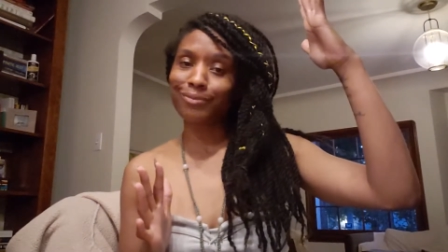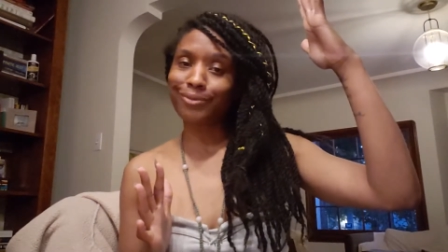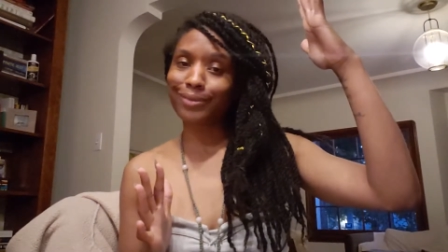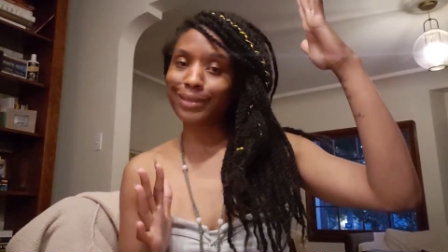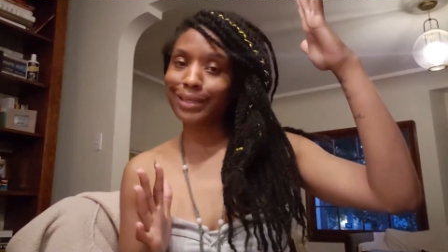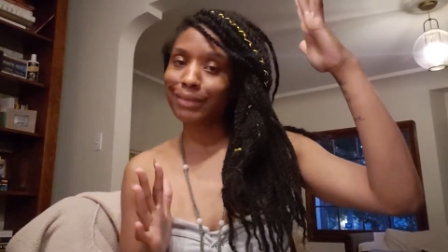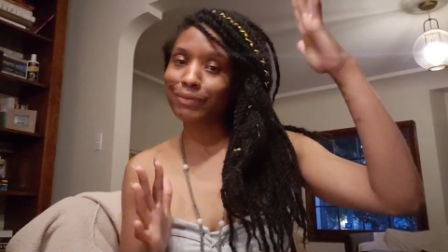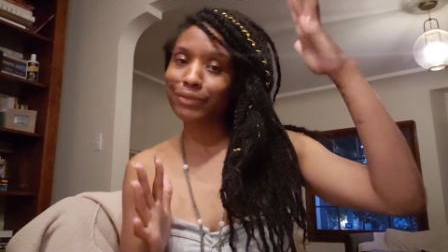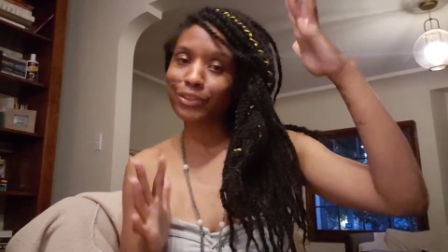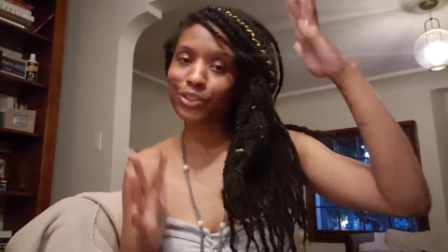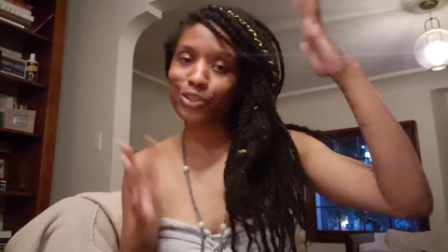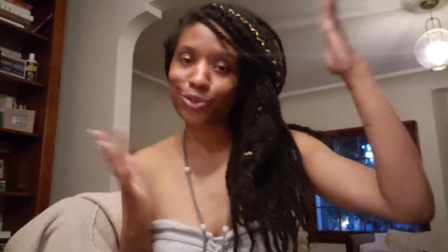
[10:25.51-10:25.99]
we
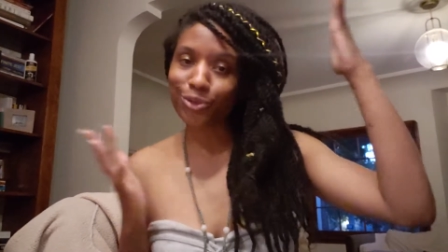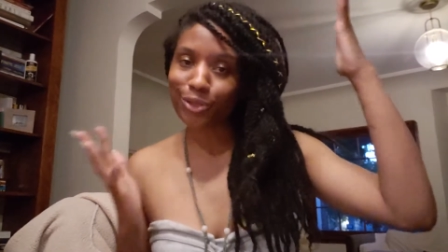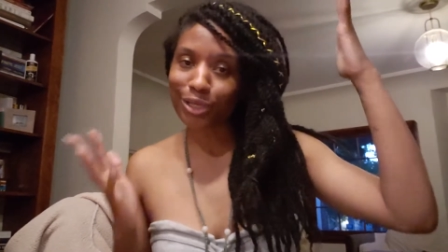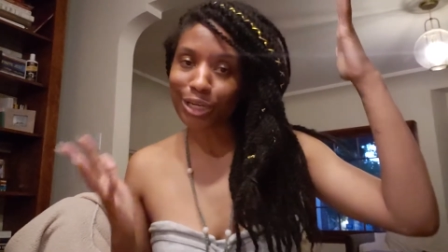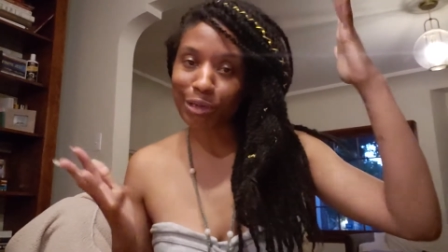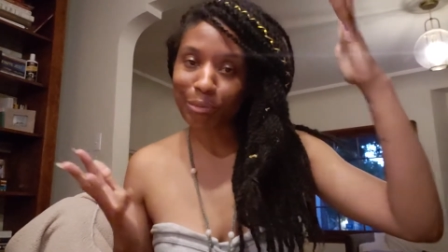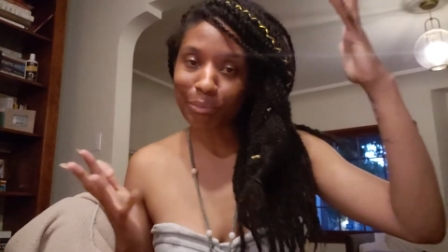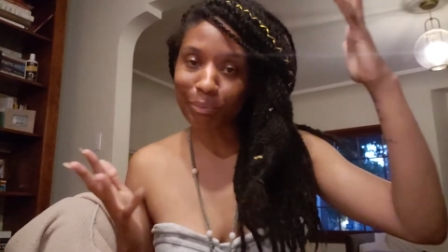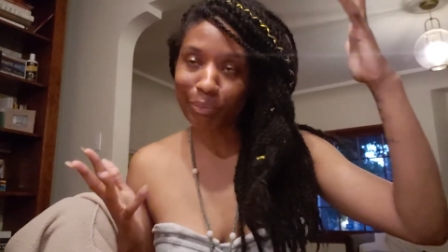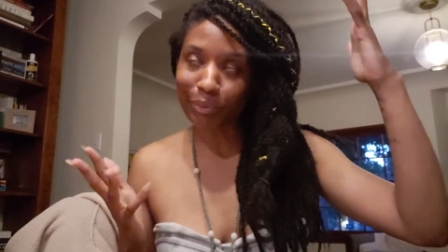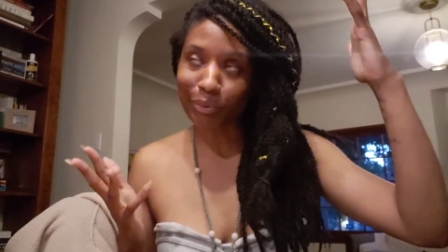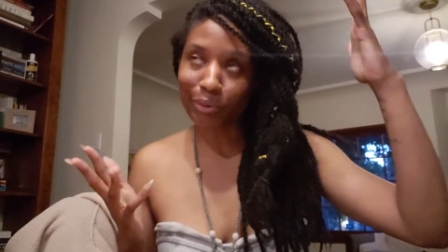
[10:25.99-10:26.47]
have a
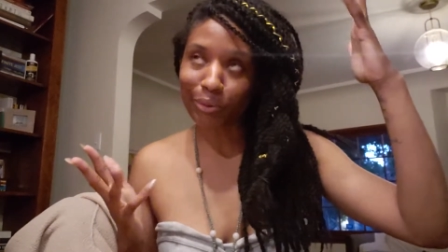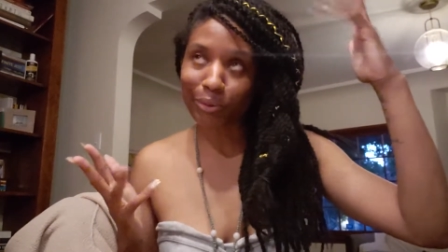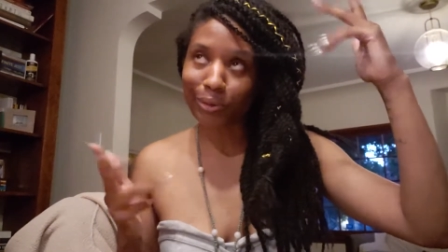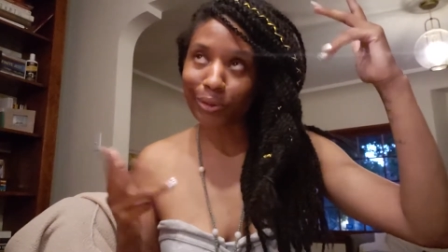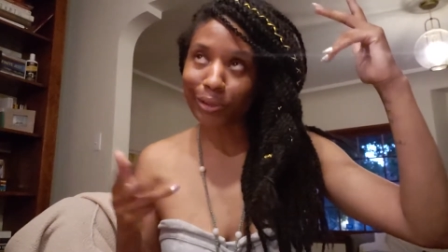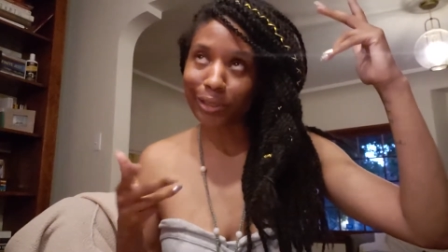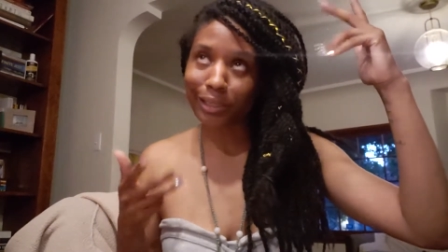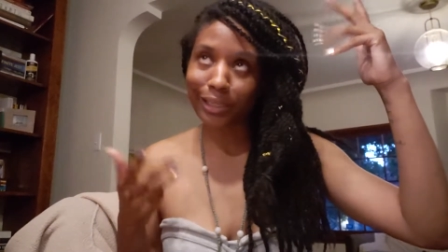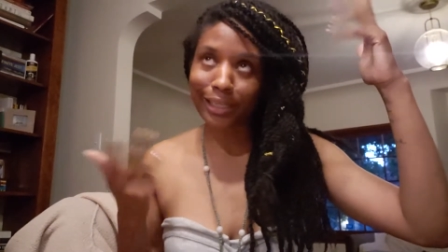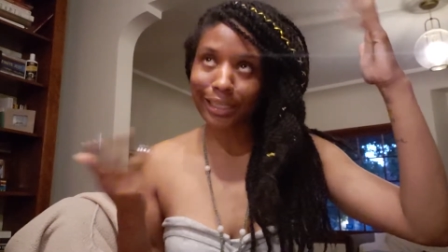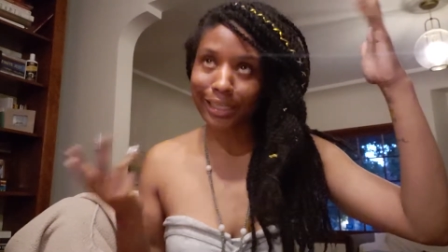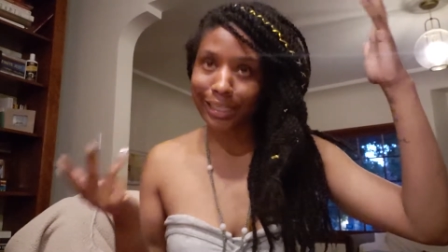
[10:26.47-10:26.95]
Trump
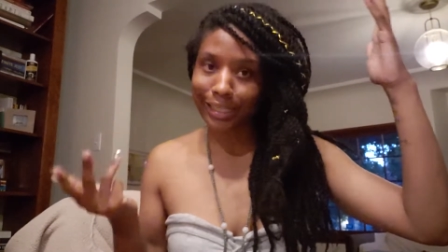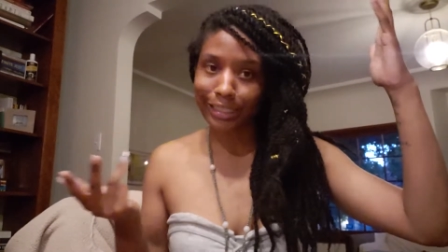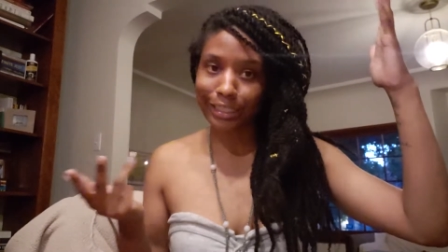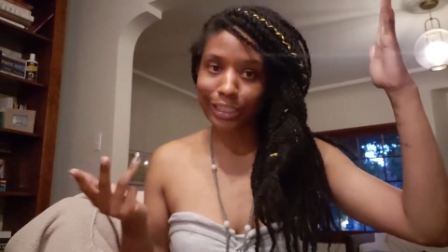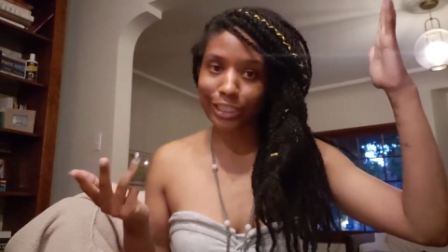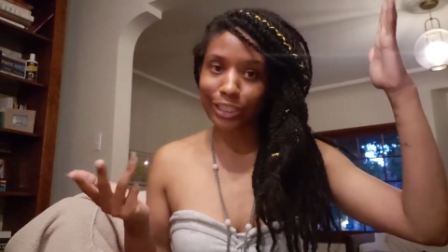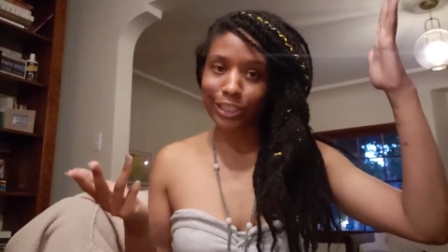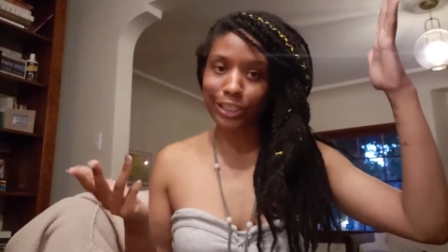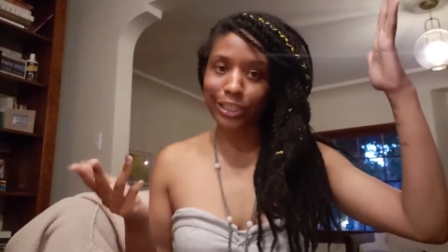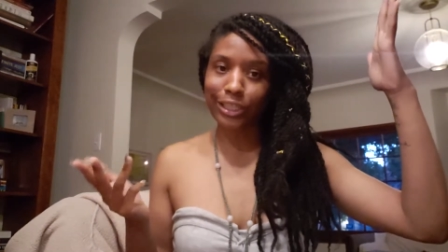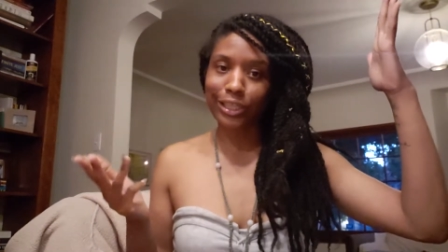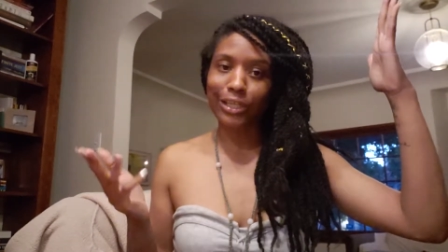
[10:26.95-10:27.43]
or a
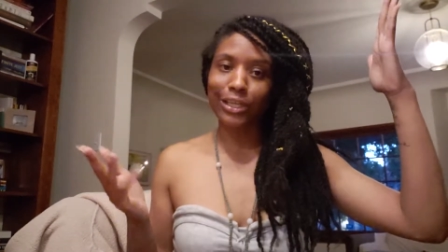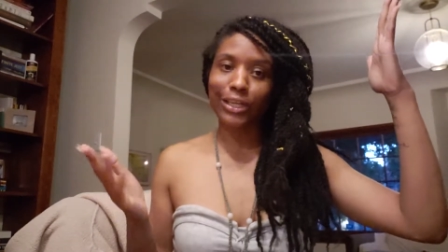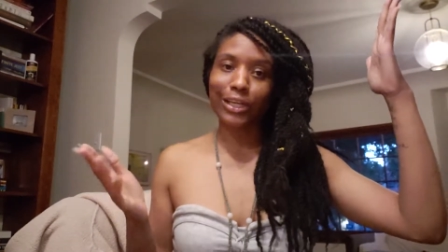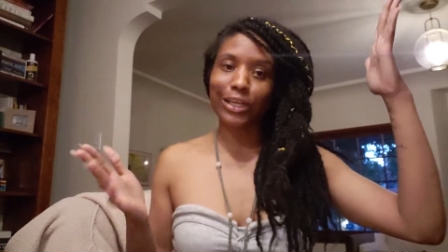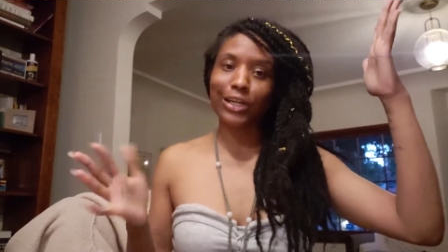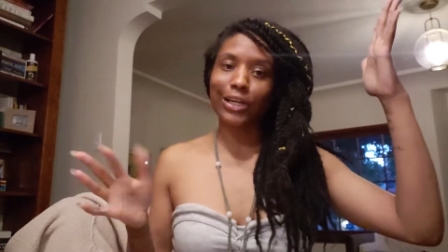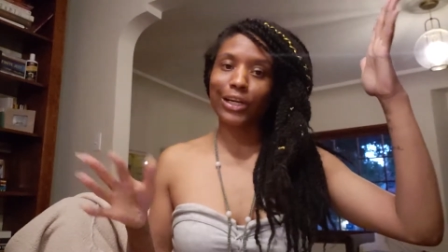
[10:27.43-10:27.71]
Hitler